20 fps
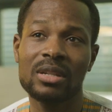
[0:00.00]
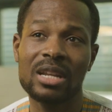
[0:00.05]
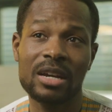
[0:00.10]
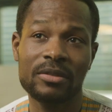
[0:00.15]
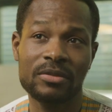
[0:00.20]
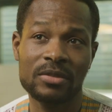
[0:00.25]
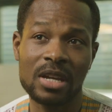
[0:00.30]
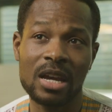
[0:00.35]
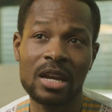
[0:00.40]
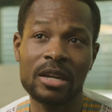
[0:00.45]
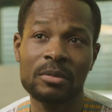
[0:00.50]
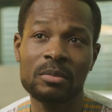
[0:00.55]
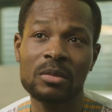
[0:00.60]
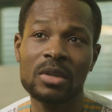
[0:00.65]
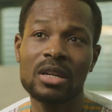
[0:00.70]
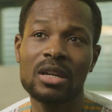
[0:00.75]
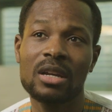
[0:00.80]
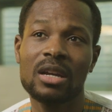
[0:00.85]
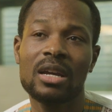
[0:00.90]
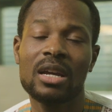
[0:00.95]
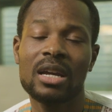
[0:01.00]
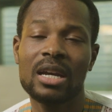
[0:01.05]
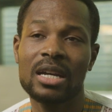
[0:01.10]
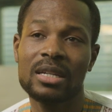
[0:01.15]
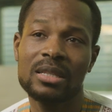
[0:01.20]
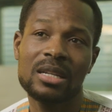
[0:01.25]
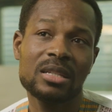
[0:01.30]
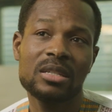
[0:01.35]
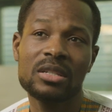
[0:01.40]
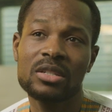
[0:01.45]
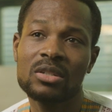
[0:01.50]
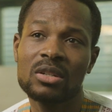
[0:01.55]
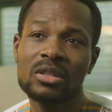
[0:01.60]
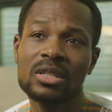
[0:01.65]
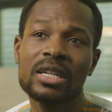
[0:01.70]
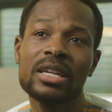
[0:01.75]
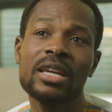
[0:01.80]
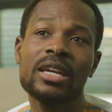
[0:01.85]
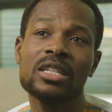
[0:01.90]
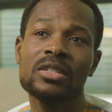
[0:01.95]
lifetime. And that is not
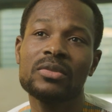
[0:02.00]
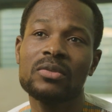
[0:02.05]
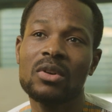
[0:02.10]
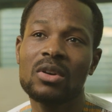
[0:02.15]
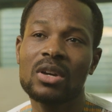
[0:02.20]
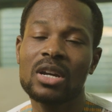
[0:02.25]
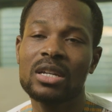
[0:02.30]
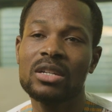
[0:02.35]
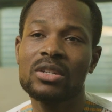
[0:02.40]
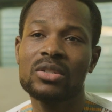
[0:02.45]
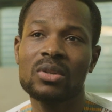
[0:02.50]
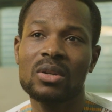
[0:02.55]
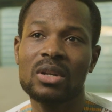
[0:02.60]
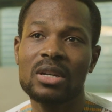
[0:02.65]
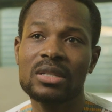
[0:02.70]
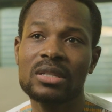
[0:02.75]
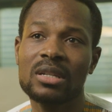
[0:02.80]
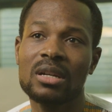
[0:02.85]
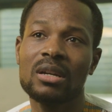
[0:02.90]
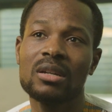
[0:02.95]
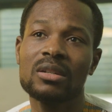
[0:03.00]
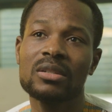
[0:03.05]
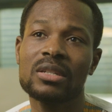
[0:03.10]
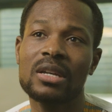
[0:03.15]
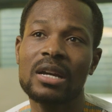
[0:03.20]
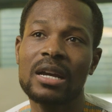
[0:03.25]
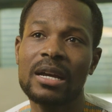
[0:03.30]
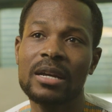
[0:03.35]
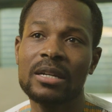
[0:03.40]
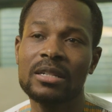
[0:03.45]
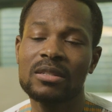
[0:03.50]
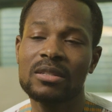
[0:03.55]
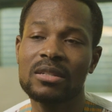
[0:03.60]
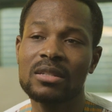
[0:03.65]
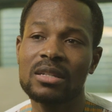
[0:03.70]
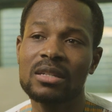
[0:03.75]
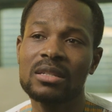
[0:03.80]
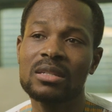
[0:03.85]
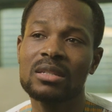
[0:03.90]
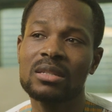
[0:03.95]
the case for organic solar cells. And
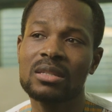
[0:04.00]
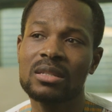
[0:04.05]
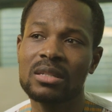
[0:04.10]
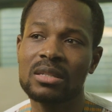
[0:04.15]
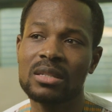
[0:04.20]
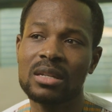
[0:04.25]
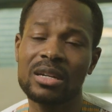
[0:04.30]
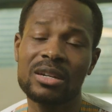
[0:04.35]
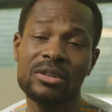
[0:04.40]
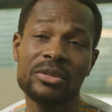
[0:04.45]
since it is a